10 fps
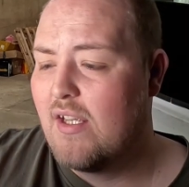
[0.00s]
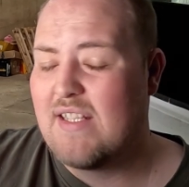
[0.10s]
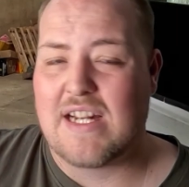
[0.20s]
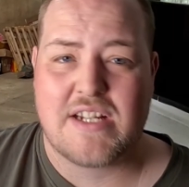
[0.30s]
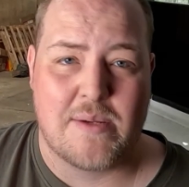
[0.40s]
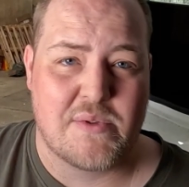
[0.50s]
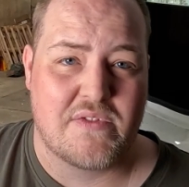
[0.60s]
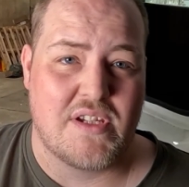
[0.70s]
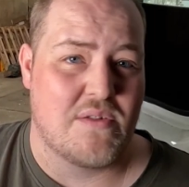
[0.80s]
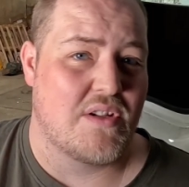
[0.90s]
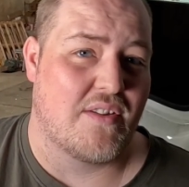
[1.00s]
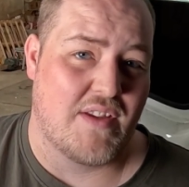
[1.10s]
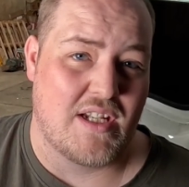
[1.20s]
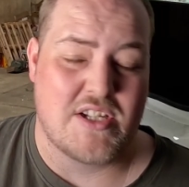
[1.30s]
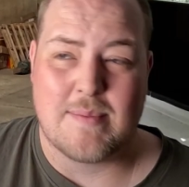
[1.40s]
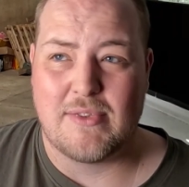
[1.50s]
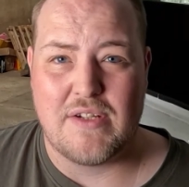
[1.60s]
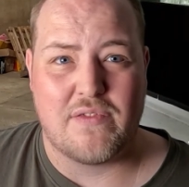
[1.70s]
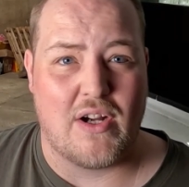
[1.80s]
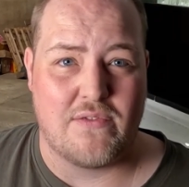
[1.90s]
Dash cams obviously use nothing, generally
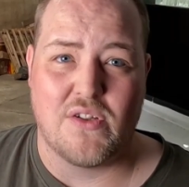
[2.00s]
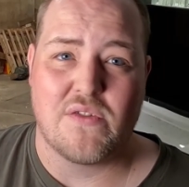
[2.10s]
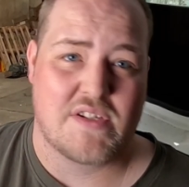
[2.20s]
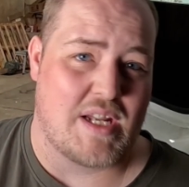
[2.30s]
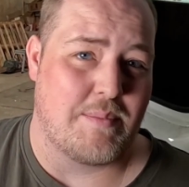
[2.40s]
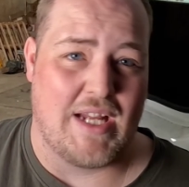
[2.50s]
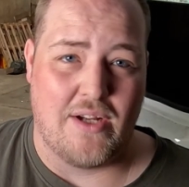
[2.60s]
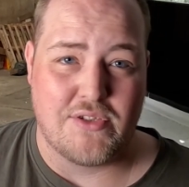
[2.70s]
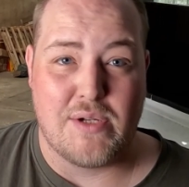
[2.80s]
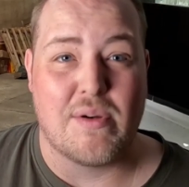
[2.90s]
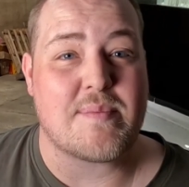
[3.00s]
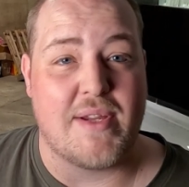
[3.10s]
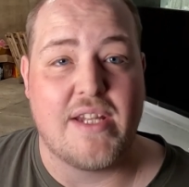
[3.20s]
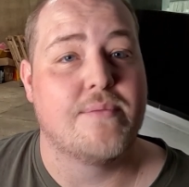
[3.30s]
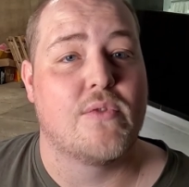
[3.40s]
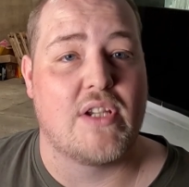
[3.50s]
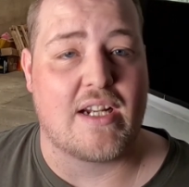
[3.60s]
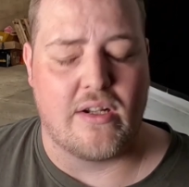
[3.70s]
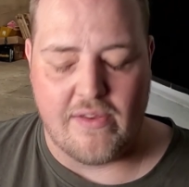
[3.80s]
5 volts, step down, USB, all that kind of